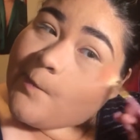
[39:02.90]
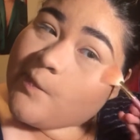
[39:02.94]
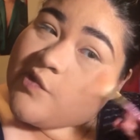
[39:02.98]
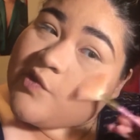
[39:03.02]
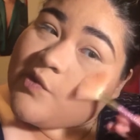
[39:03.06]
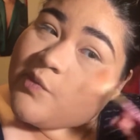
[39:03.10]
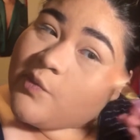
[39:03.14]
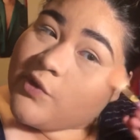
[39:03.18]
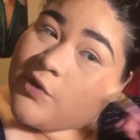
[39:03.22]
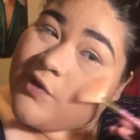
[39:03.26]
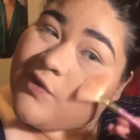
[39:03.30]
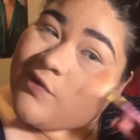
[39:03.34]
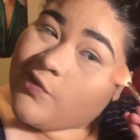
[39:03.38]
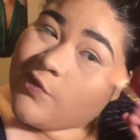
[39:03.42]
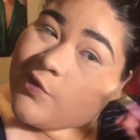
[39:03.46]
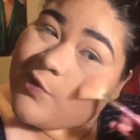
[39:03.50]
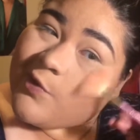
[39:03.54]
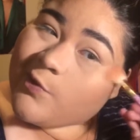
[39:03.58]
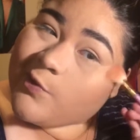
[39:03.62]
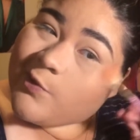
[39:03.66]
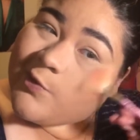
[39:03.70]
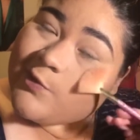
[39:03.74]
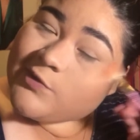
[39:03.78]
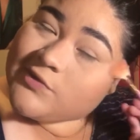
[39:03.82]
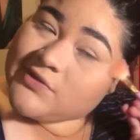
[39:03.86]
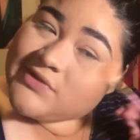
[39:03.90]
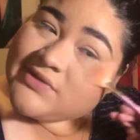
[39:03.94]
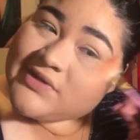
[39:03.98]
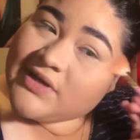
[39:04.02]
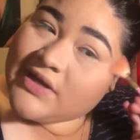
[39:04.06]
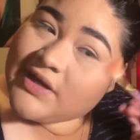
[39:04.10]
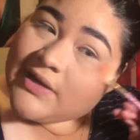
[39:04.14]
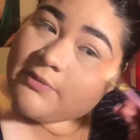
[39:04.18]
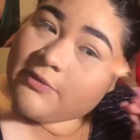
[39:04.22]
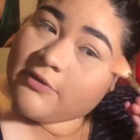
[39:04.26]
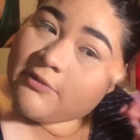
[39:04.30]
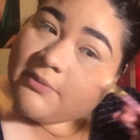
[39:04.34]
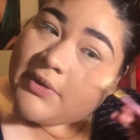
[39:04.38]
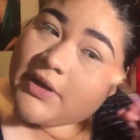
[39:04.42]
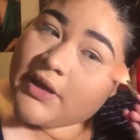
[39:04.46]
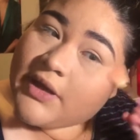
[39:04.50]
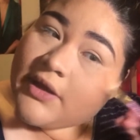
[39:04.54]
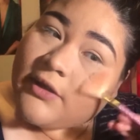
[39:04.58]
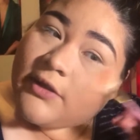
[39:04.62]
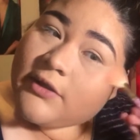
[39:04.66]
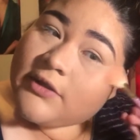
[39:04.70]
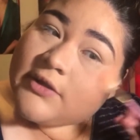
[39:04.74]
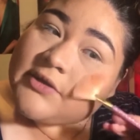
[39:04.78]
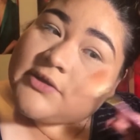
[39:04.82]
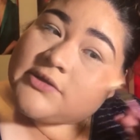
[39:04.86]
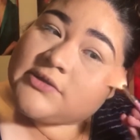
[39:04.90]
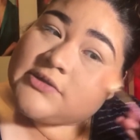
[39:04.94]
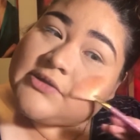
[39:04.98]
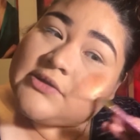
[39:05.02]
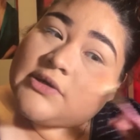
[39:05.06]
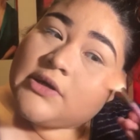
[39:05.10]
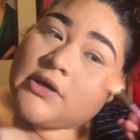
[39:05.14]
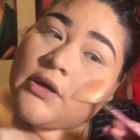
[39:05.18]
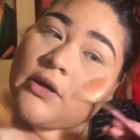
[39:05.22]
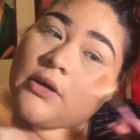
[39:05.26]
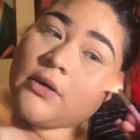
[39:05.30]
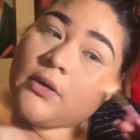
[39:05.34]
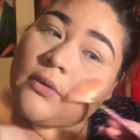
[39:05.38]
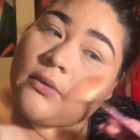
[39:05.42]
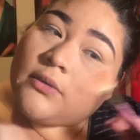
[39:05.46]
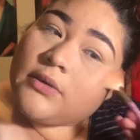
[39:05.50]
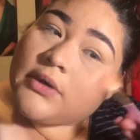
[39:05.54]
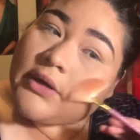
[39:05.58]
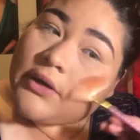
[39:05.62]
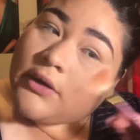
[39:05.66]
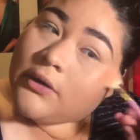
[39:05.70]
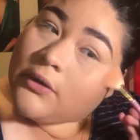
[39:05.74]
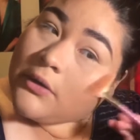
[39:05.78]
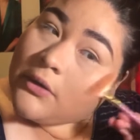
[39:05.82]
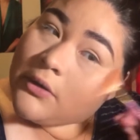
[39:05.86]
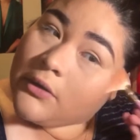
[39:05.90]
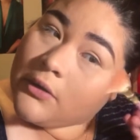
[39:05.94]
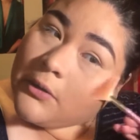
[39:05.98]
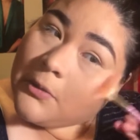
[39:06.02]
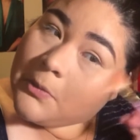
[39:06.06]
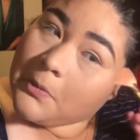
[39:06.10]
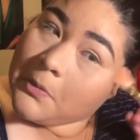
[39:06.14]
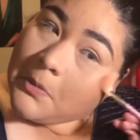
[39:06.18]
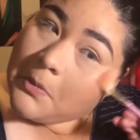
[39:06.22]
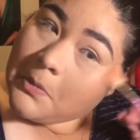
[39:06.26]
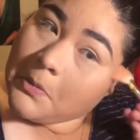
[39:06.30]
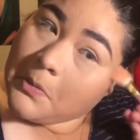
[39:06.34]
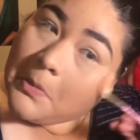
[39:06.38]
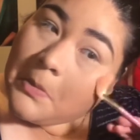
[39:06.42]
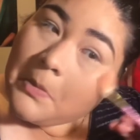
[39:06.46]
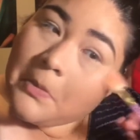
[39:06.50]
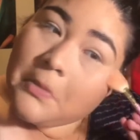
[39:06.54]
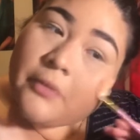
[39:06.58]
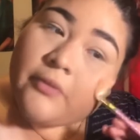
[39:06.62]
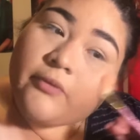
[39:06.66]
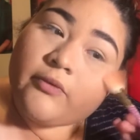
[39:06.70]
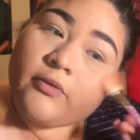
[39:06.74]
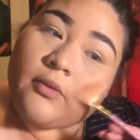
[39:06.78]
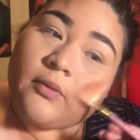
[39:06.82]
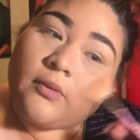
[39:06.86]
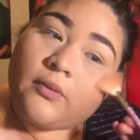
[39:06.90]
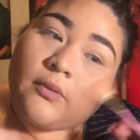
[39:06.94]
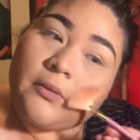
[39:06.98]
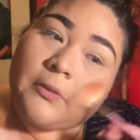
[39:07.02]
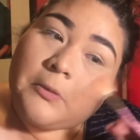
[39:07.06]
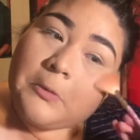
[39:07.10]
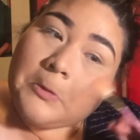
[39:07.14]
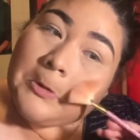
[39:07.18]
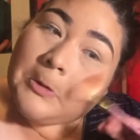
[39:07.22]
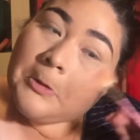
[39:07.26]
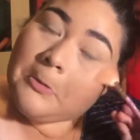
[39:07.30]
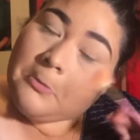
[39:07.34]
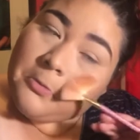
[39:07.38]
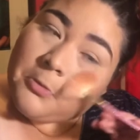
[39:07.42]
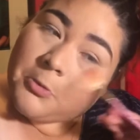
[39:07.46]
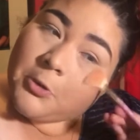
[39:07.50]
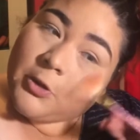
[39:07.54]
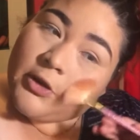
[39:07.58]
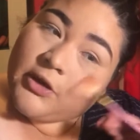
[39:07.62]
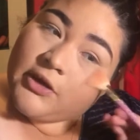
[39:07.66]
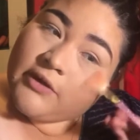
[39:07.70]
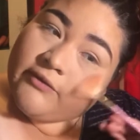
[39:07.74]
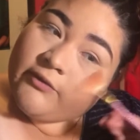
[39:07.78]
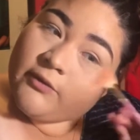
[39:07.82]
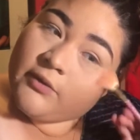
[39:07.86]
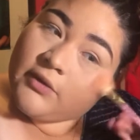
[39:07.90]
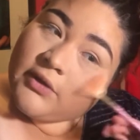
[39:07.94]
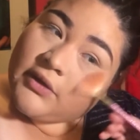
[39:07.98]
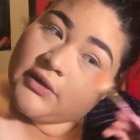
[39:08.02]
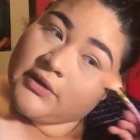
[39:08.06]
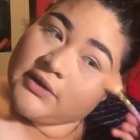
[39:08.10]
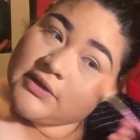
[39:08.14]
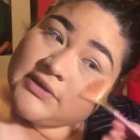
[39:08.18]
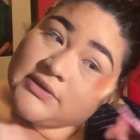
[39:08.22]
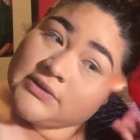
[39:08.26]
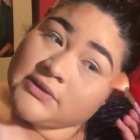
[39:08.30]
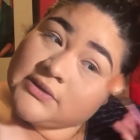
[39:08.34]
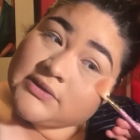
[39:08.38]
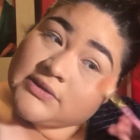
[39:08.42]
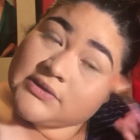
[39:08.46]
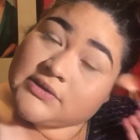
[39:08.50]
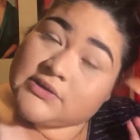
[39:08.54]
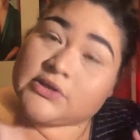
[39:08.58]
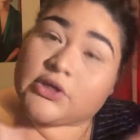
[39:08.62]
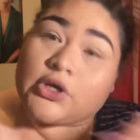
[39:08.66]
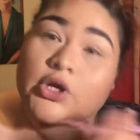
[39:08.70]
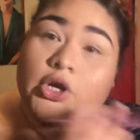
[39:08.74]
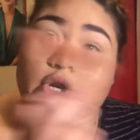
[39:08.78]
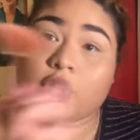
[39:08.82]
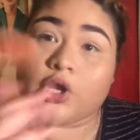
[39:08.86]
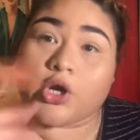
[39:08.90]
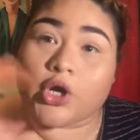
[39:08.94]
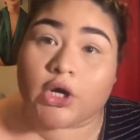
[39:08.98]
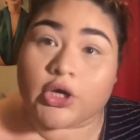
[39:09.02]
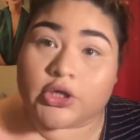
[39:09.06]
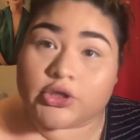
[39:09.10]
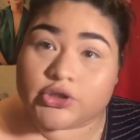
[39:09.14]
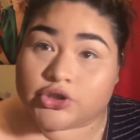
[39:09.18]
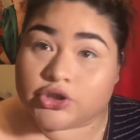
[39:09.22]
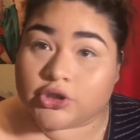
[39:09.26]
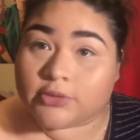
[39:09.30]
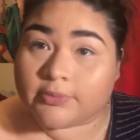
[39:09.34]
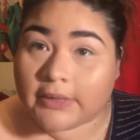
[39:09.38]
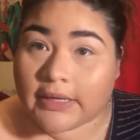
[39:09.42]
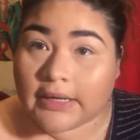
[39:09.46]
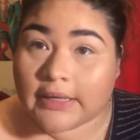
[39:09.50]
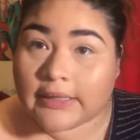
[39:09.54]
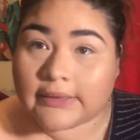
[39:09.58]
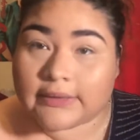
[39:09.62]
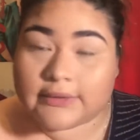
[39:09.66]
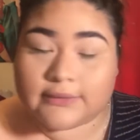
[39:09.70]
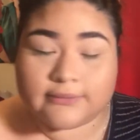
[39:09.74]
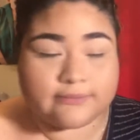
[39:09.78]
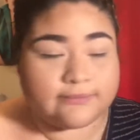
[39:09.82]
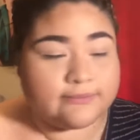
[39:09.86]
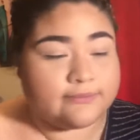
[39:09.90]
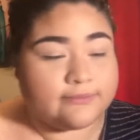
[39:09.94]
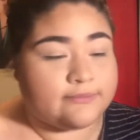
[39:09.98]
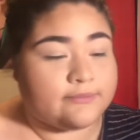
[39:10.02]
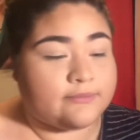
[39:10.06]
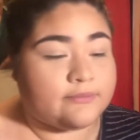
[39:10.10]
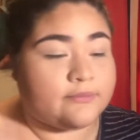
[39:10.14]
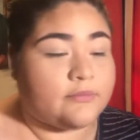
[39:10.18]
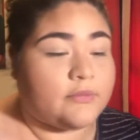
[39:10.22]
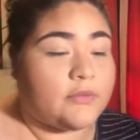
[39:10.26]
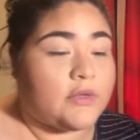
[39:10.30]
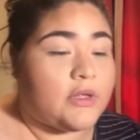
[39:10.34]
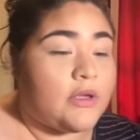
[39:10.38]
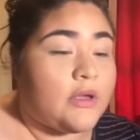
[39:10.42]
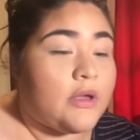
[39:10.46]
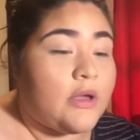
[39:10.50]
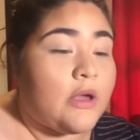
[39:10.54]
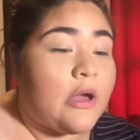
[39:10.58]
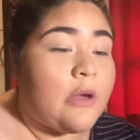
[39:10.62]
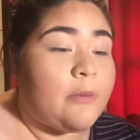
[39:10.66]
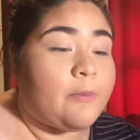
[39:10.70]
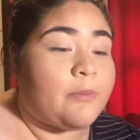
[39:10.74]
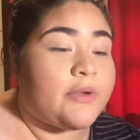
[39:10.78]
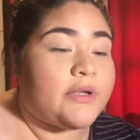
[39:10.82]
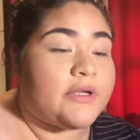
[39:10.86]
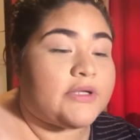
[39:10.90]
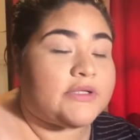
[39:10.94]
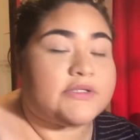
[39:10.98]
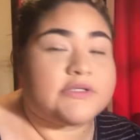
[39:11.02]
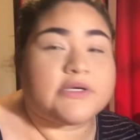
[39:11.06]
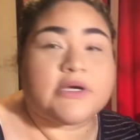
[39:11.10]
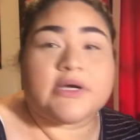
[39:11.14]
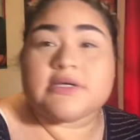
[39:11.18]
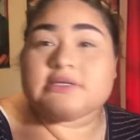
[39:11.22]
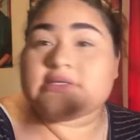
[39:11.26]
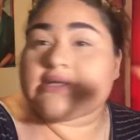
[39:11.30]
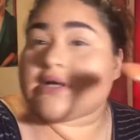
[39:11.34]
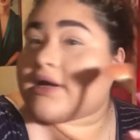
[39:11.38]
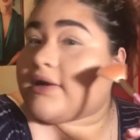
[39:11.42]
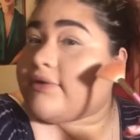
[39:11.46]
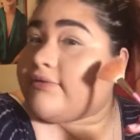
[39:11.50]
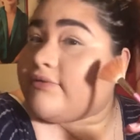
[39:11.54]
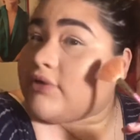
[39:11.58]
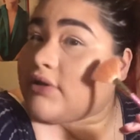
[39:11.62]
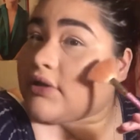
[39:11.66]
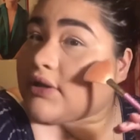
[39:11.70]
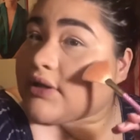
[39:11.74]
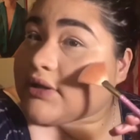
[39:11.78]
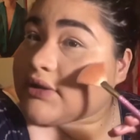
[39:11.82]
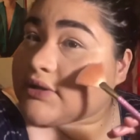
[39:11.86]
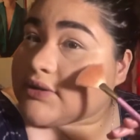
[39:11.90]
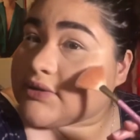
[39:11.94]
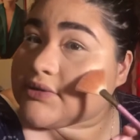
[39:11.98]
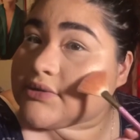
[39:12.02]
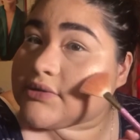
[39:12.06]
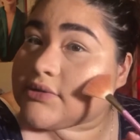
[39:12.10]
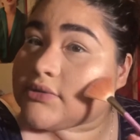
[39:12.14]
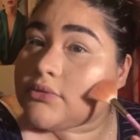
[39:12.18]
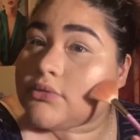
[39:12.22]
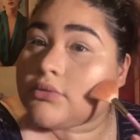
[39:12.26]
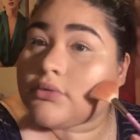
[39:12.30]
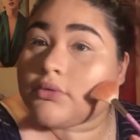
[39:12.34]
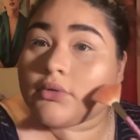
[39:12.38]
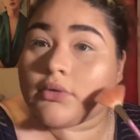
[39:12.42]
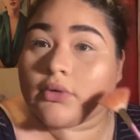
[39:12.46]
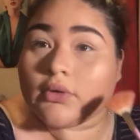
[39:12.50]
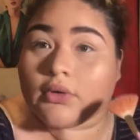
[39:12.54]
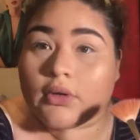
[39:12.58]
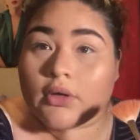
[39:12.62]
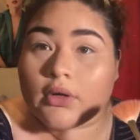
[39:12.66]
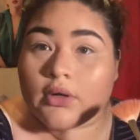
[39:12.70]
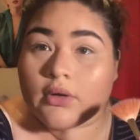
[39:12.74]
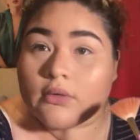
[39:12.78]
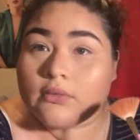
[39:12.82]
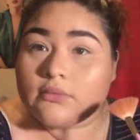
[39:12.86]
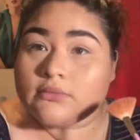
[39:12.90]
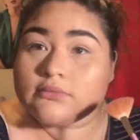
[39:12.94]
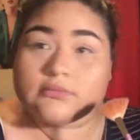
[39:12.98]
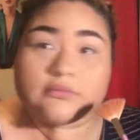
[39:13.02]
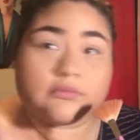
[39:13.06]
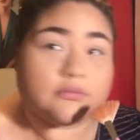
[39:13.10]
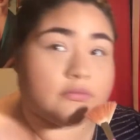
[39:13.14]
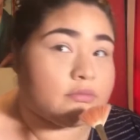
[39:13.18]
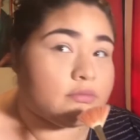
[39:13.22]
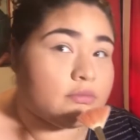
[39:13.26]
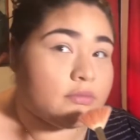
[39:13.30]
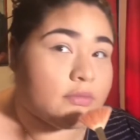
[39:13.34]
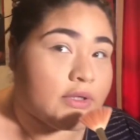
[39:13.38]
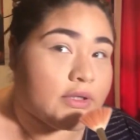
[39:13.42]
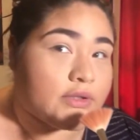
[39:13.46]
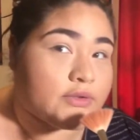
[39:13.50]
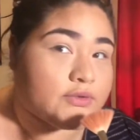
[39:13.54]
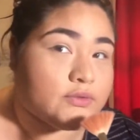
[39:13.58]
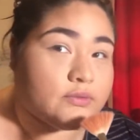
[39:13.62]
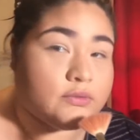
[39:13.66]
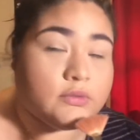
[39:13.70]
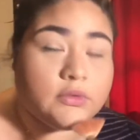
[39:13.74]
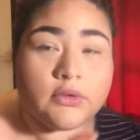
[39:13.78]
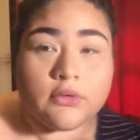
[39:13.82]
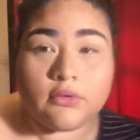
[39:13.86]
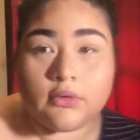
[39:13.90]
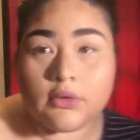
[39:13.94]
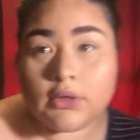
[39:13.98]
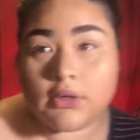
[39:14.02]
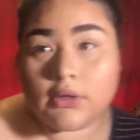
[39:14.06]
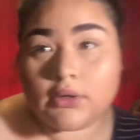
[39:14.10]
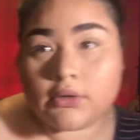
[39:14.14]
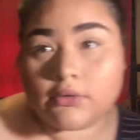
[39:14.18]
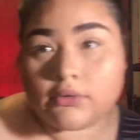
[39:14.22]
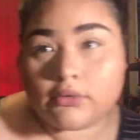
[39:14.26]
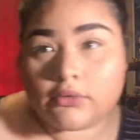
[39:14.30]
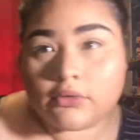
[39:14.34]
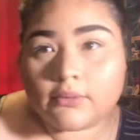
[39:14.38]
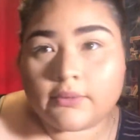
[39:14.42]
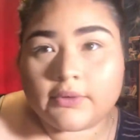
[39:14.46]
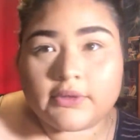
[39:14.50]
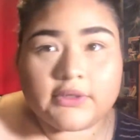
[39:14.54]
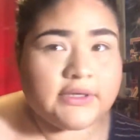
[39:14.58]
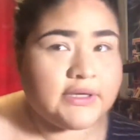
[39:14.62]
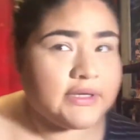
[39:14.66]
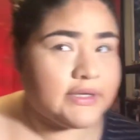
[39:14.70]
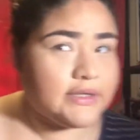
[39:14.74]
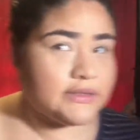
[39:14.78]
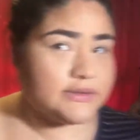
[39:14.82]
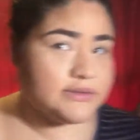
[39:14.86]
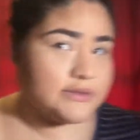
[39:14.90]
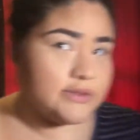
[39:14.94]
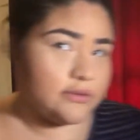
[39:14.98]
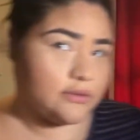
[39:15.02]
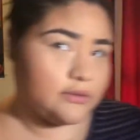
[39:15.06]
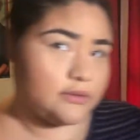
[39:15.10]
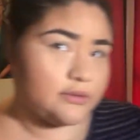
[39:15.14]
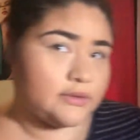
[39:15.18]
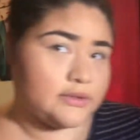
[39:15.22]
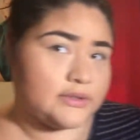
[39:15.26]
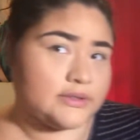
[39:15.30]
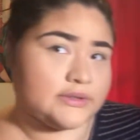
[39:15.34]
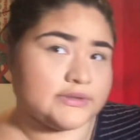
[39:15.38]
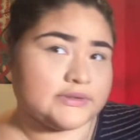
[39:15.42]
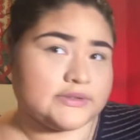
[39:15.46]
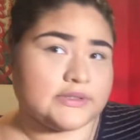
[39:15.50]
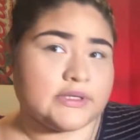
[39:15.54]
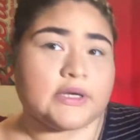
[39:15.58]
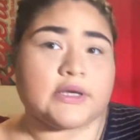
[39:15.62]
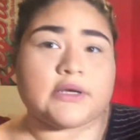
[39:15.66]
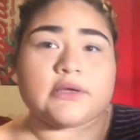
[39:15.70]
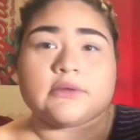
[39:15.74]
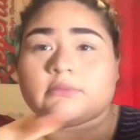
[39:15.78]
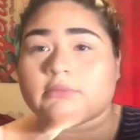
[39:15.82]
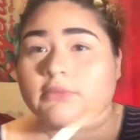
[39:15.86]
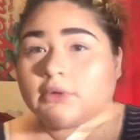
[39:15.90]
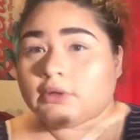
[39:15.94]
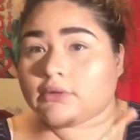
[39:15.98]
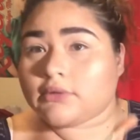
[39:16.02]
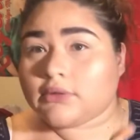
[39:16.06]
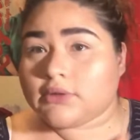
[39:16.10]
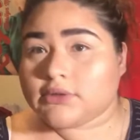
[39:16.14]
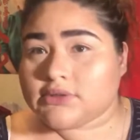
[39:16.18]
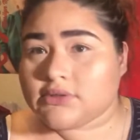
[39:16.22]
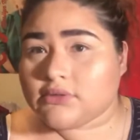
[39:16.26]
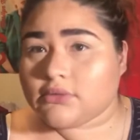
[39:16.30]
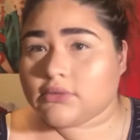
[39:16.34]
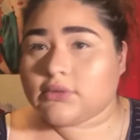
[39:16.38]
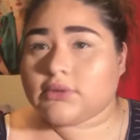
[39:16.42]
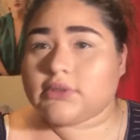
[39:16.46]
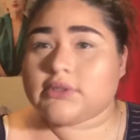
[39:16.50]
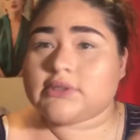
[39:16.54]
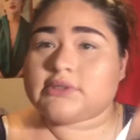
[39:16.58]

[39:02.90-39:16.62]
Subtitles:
They're one of those type of palettes. No, not at all. If you're looking for one of these, this is not your palette. But it does have nice glow, natural glow. I don't know why you can't tell on this side, but you can tell on